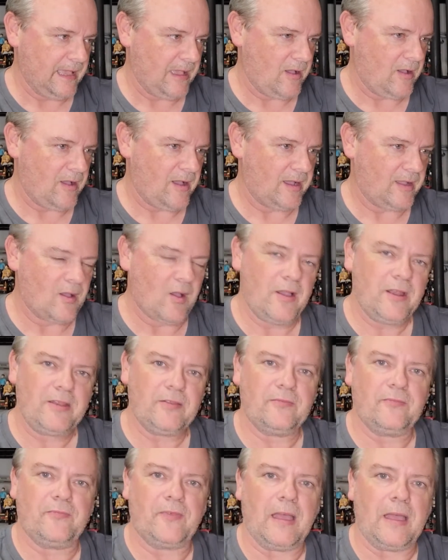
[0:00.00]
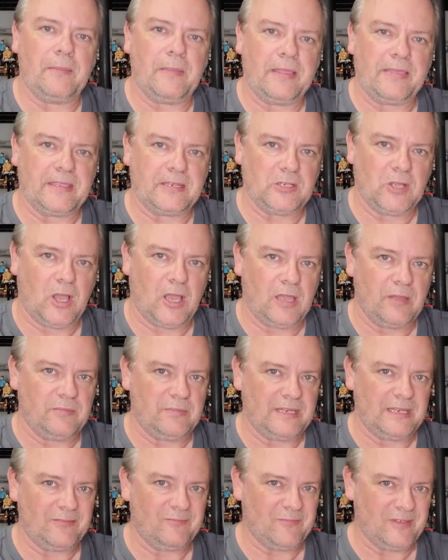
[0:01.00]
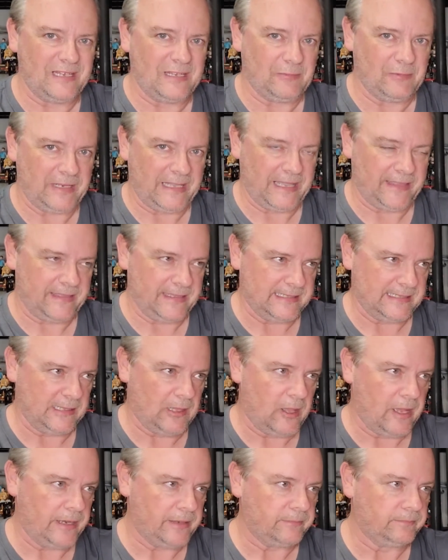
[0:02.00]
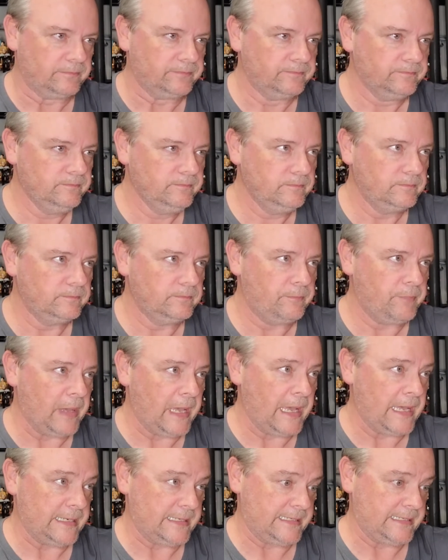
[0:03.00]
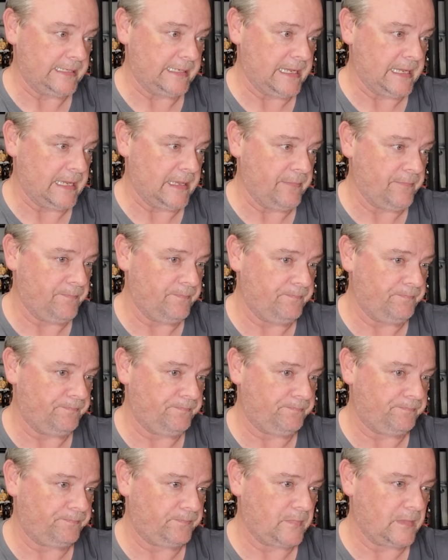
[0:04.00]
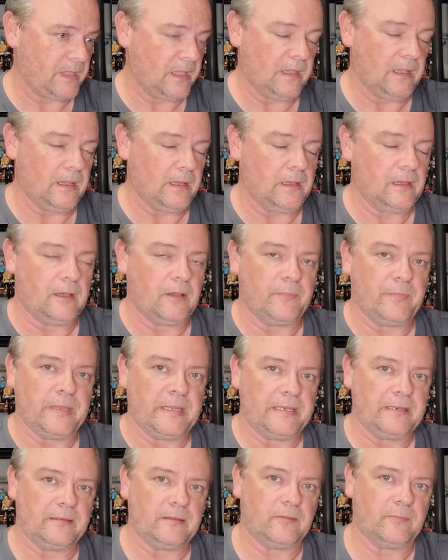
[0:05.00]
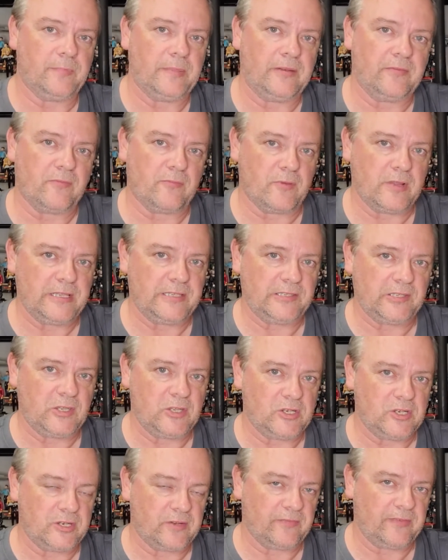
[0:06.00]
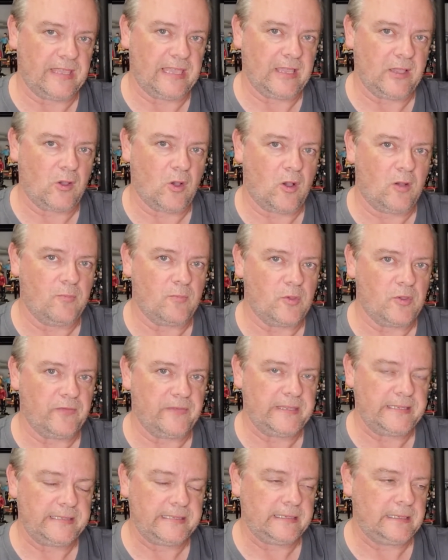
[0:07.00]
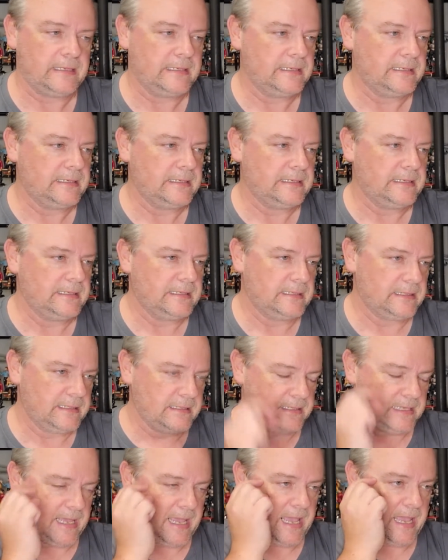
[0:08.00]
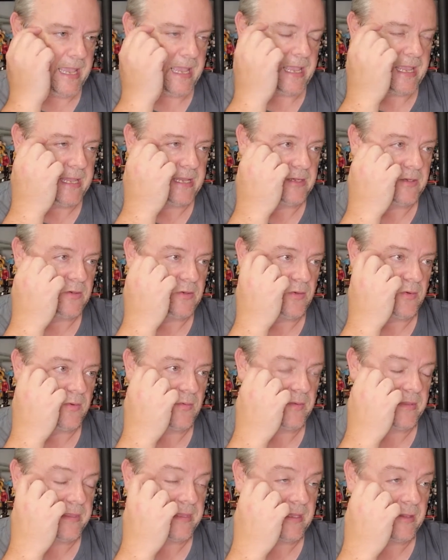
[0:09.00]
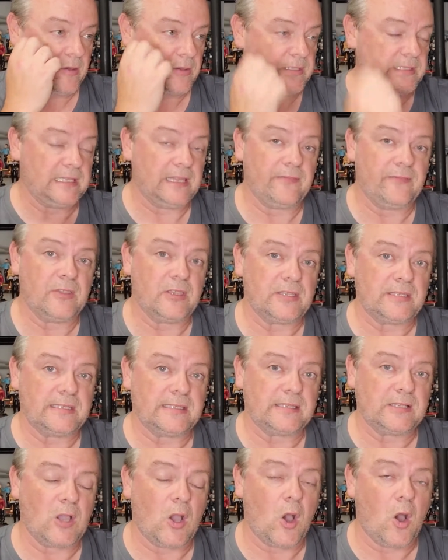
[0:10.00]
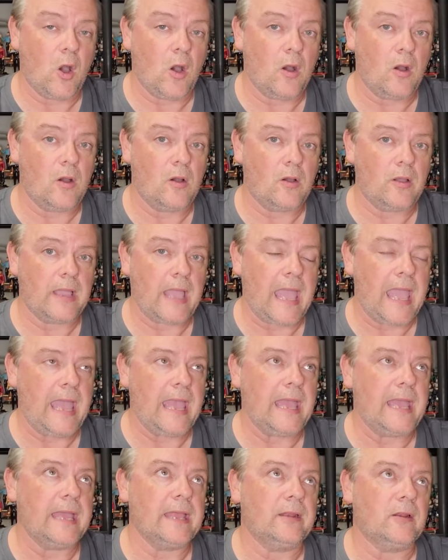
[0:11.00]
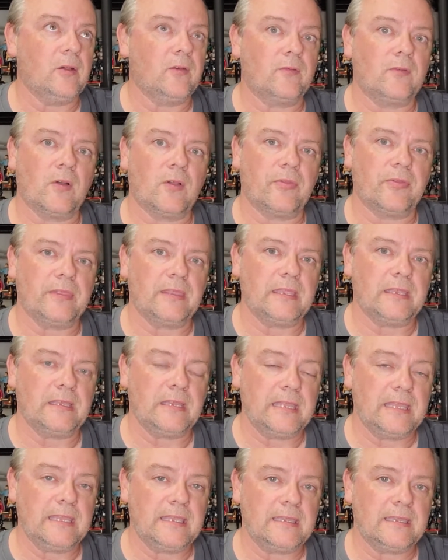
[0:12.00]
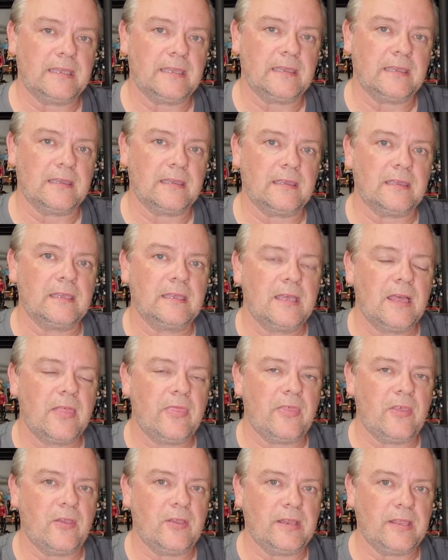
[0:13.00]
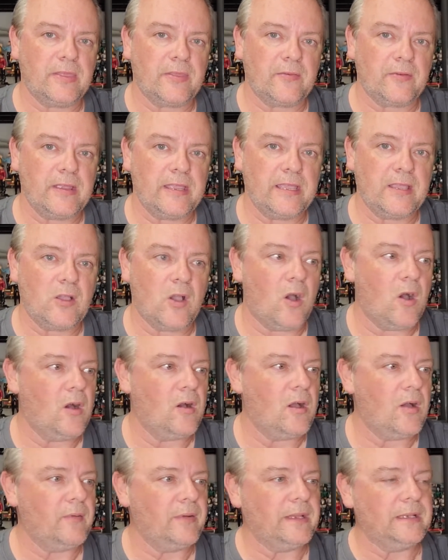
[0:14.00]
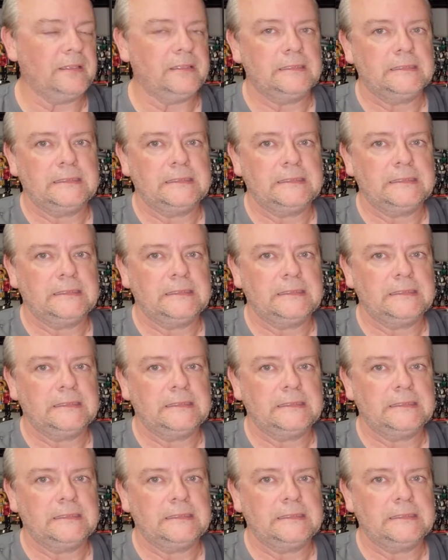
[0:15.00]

I kind of at the time didn't really want to get this line, but I've been a bit of a resurgent of King Kong movies, and with the Godzilla versus Kong, and I've got the NECA 33 Kong, I went,